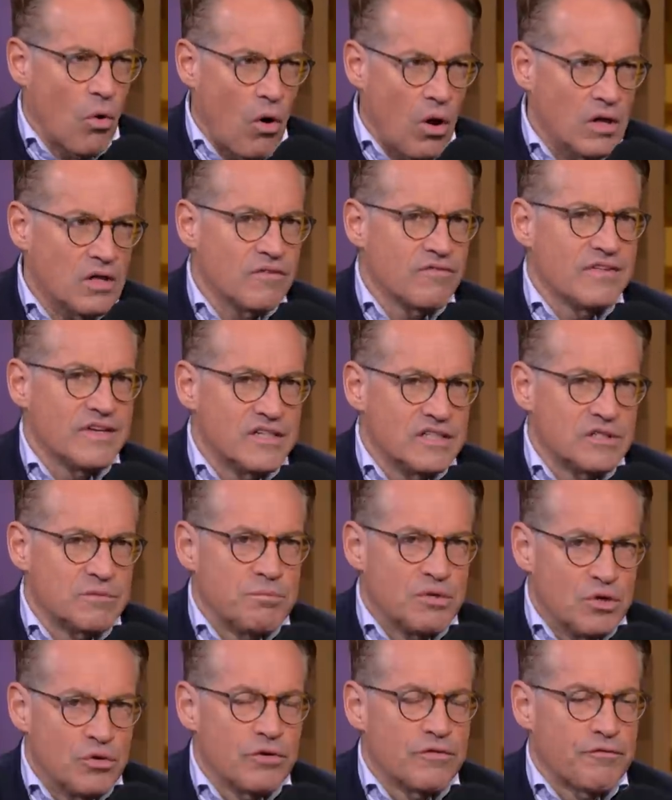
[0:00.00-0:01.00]
All of these
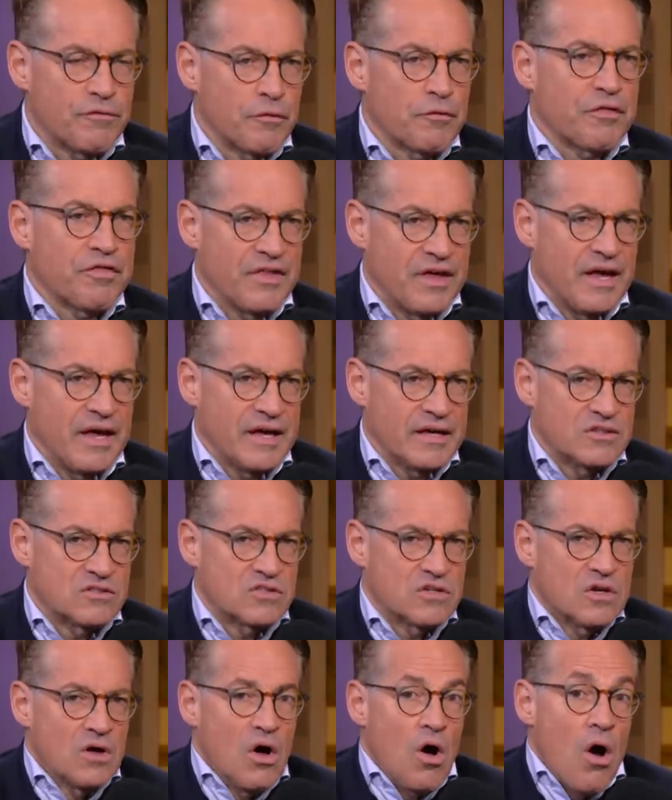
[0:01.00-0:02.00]
beautiful
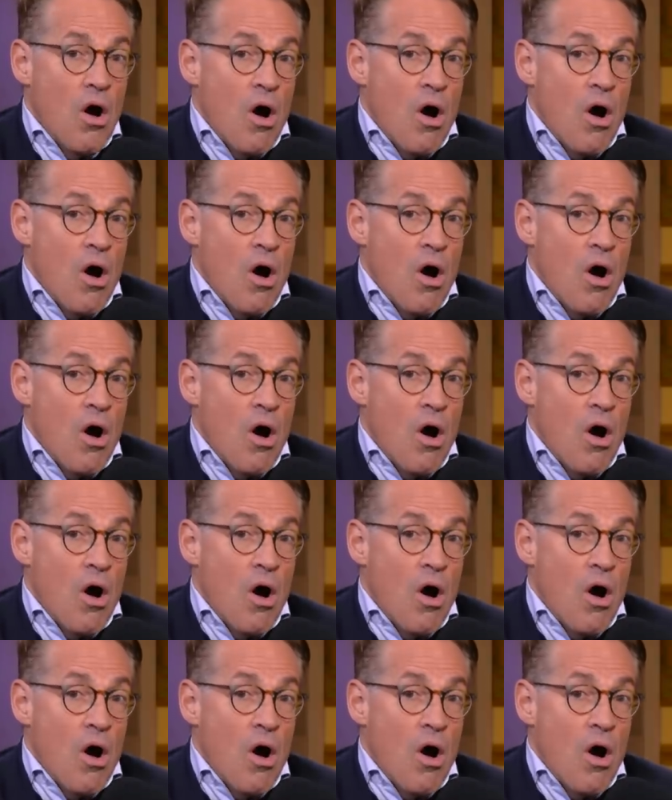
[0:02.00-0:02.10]
things